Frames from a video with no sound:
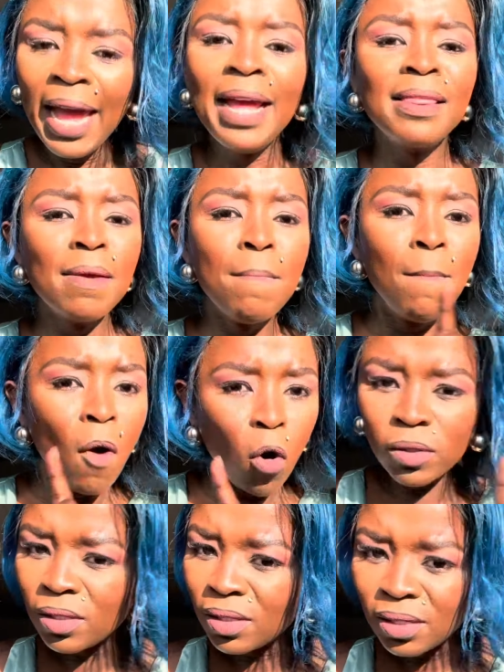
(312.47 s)
the
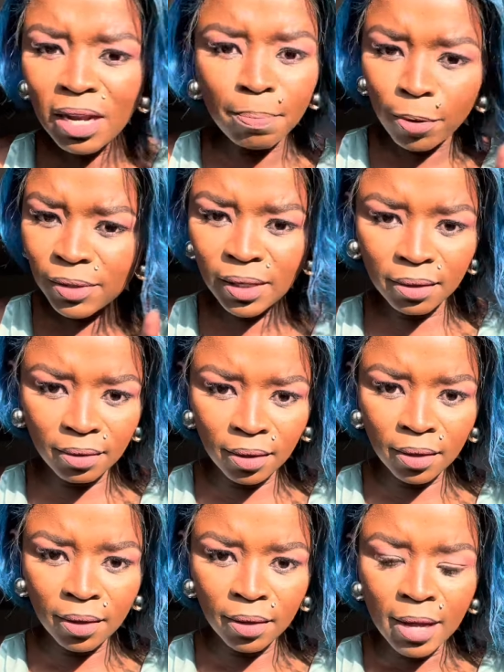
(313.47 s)
most important
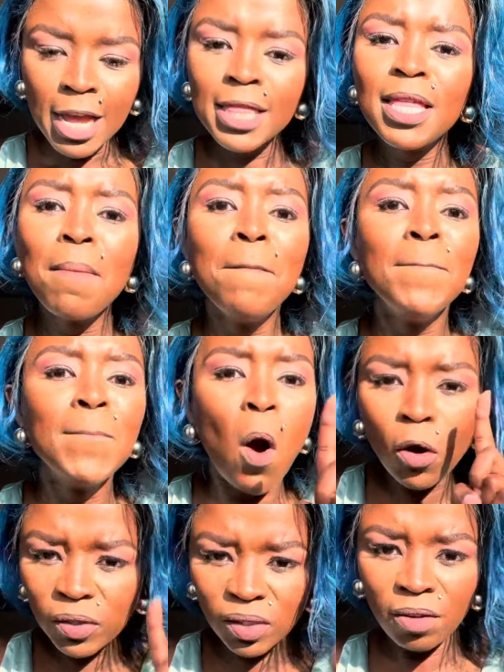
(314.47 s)
thing, the
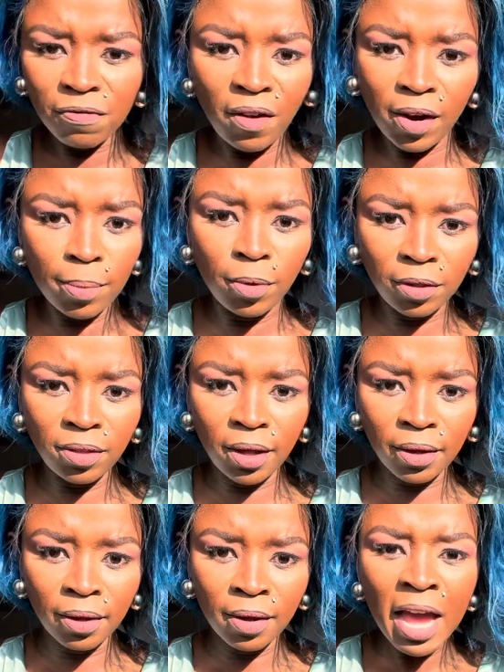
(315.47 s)
most valuable
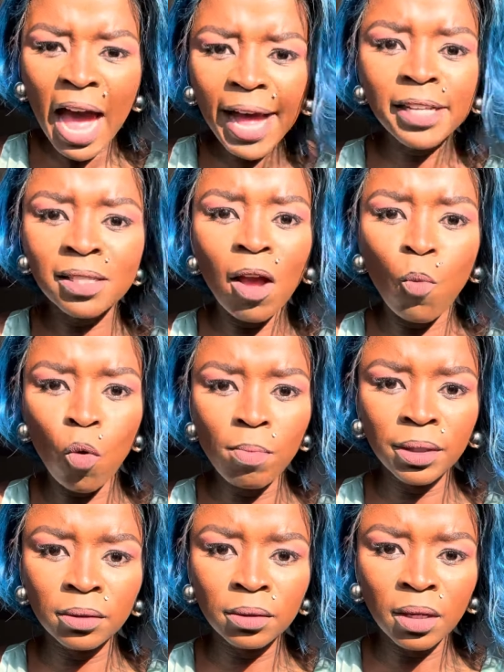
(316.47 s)
thing as a
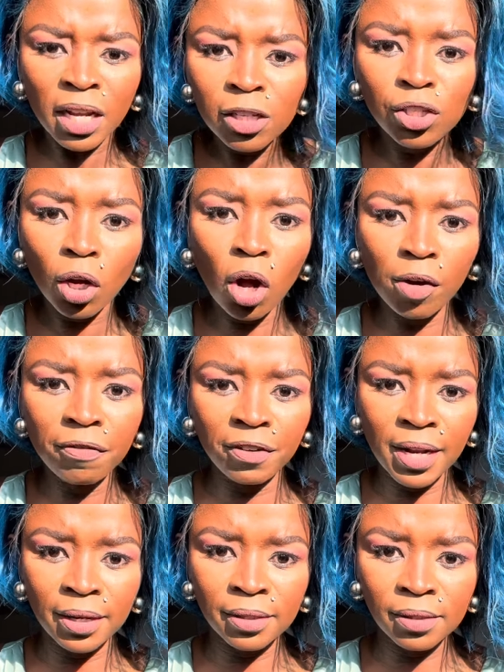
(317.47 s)
woman is your
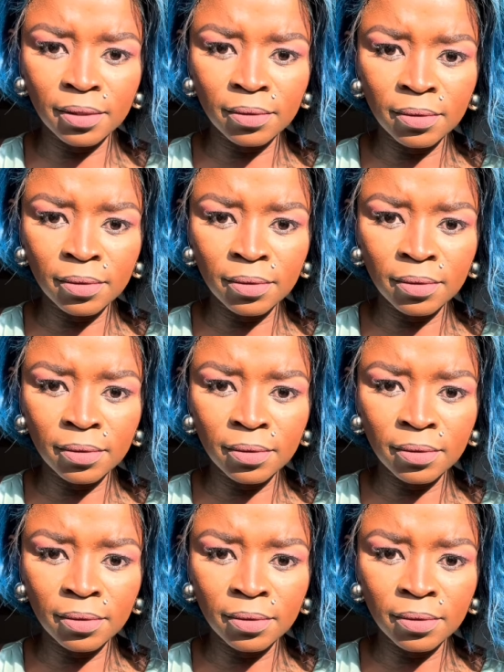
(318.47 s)
confidence.